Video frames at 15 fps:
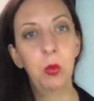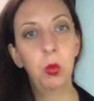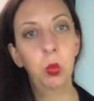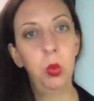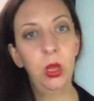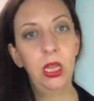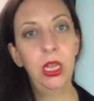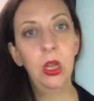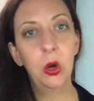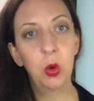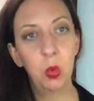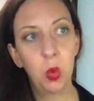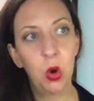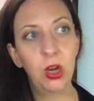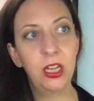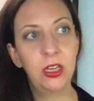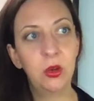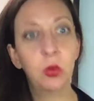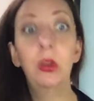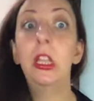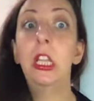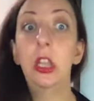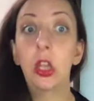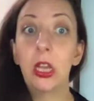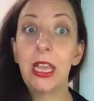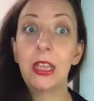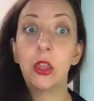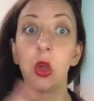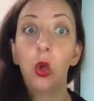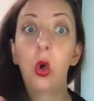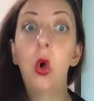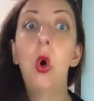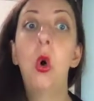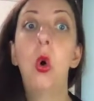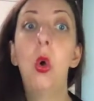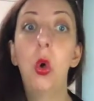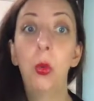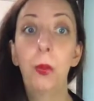We are wanting to really look at the whole